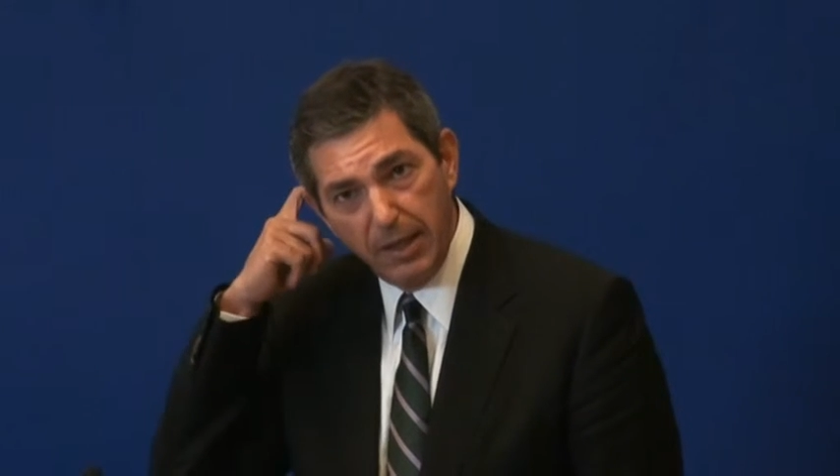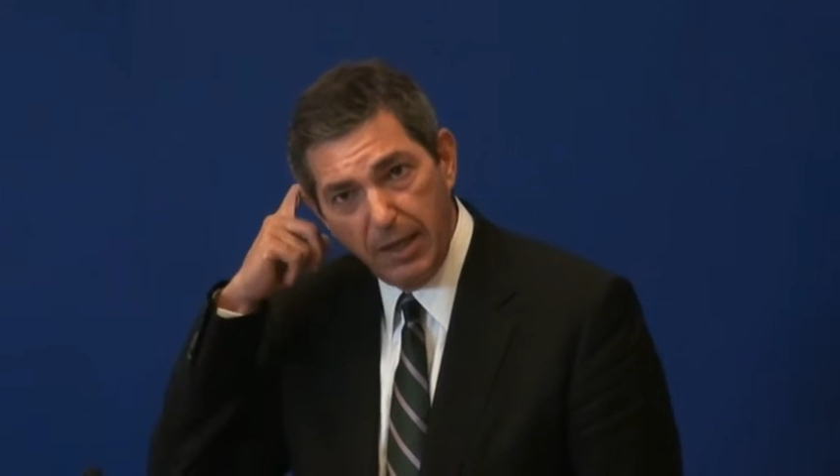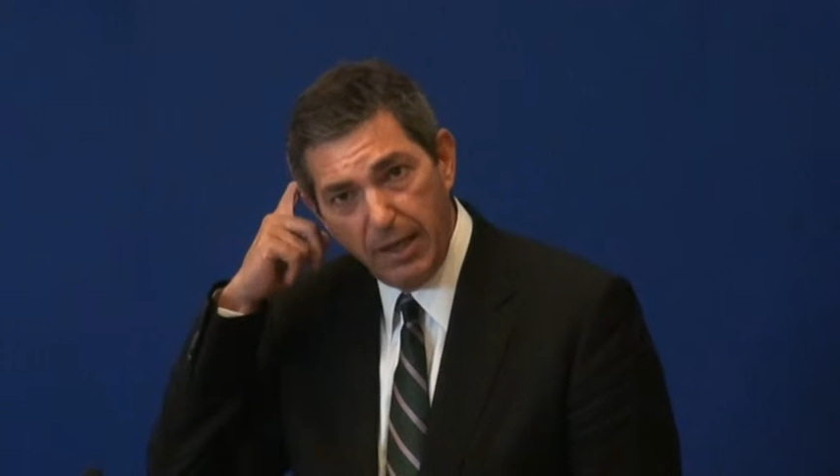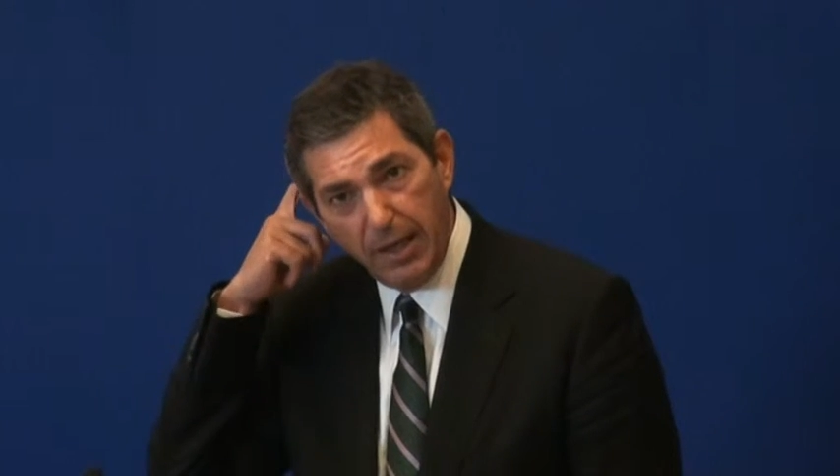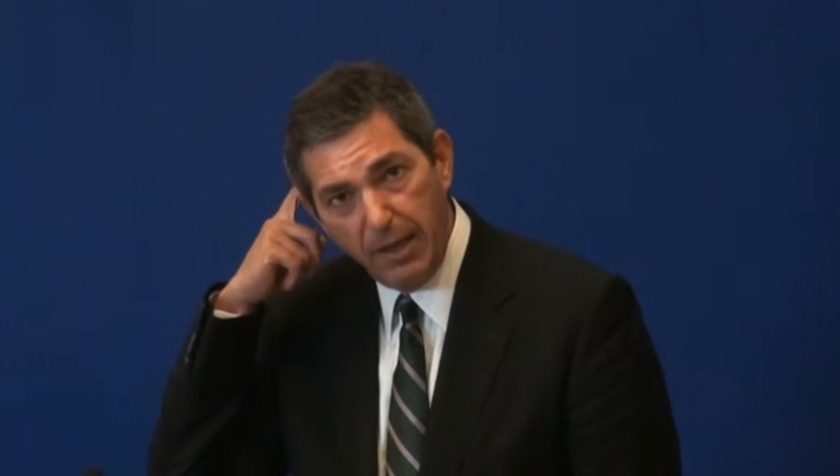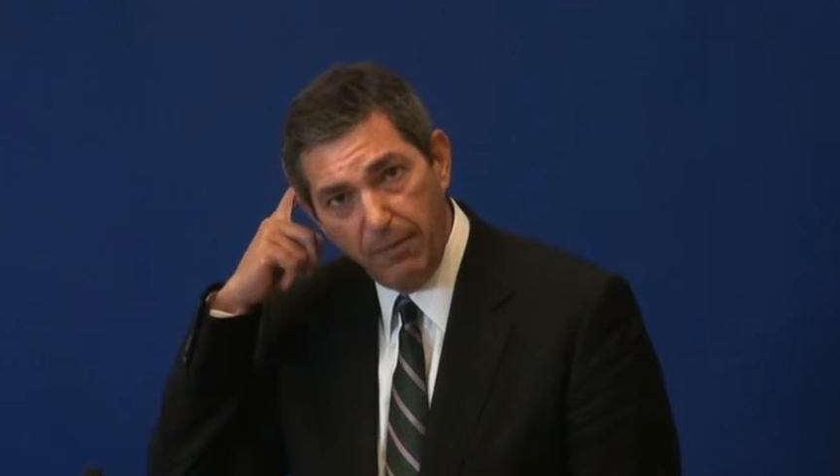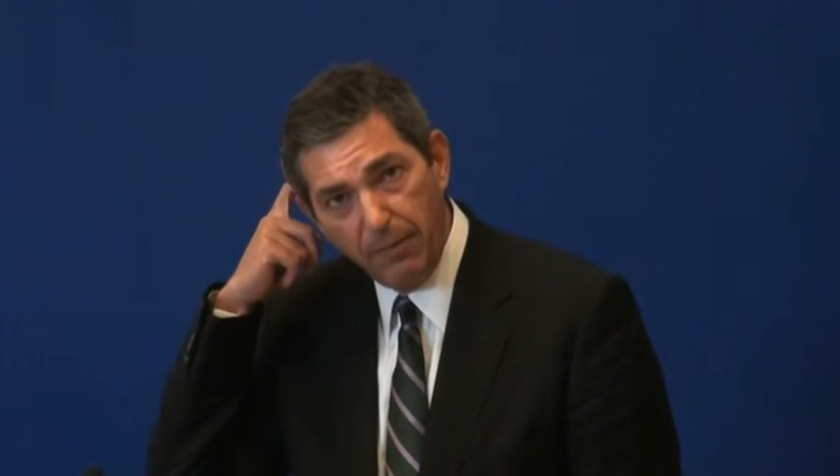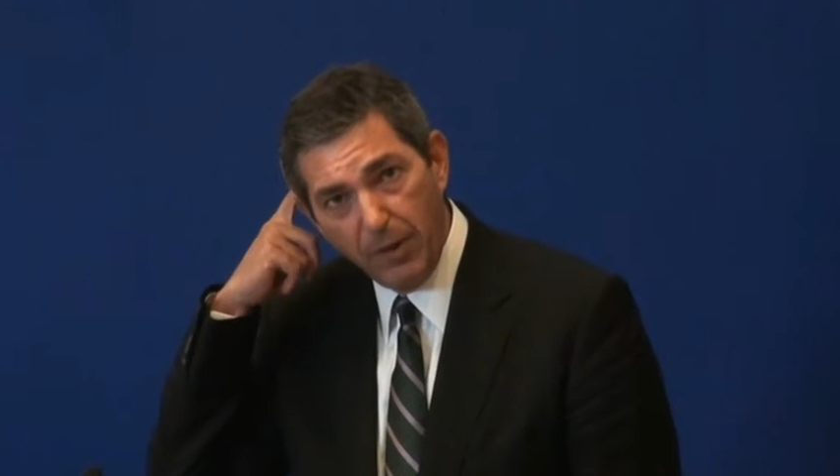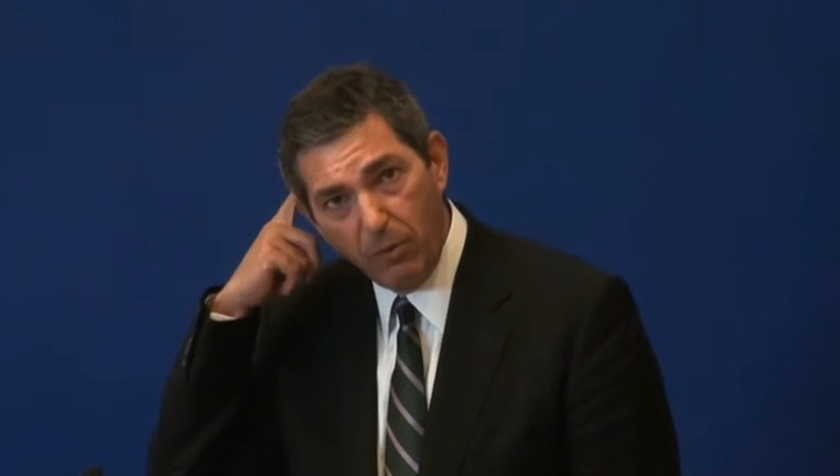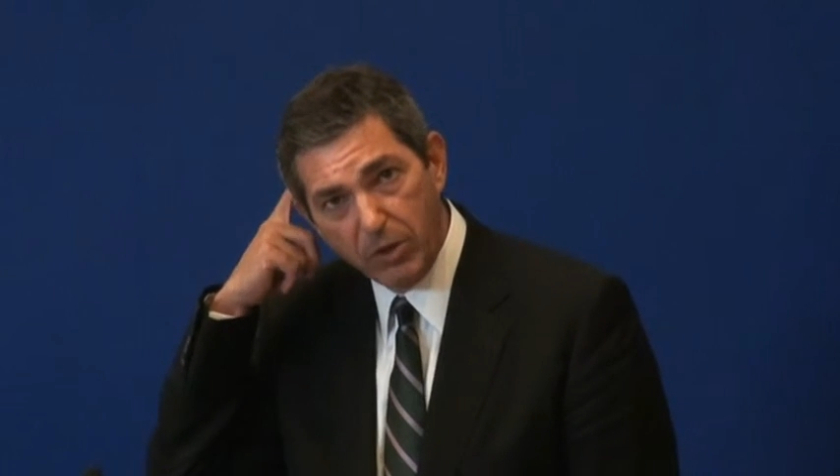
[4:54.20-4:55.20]

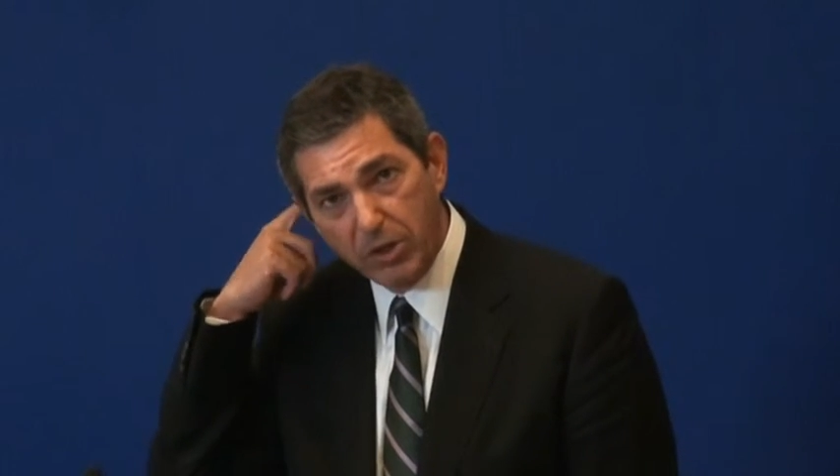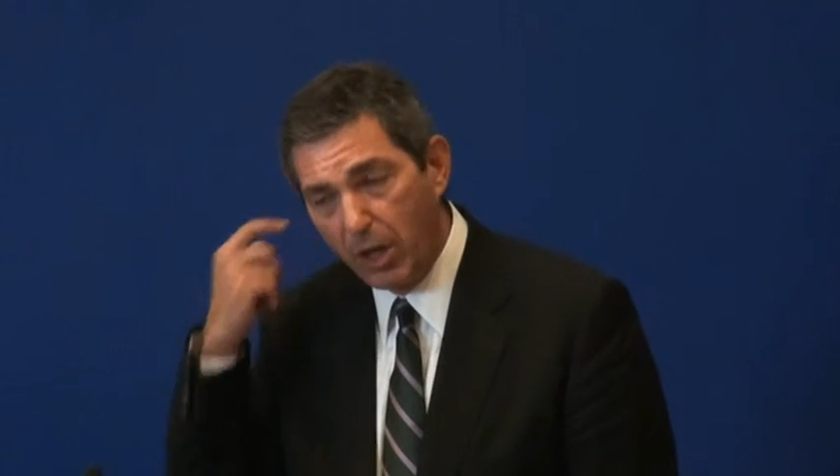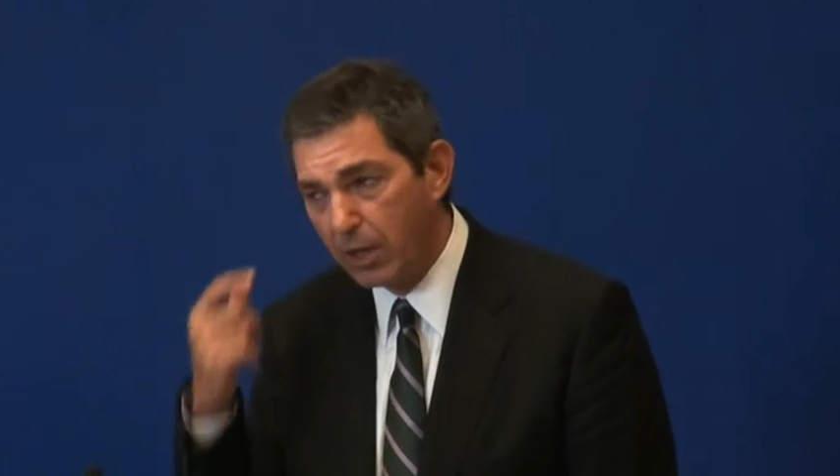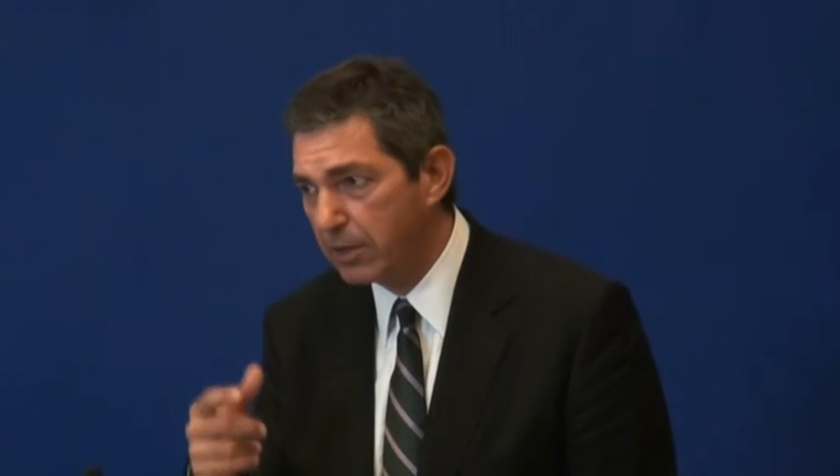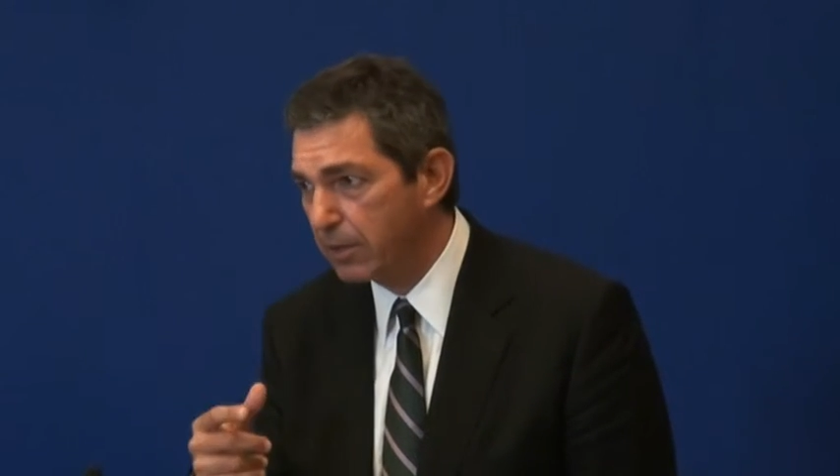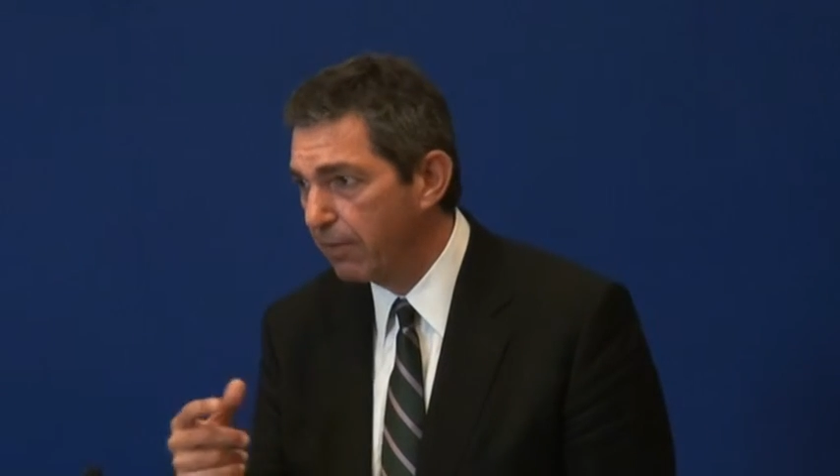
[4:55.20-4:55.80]
was not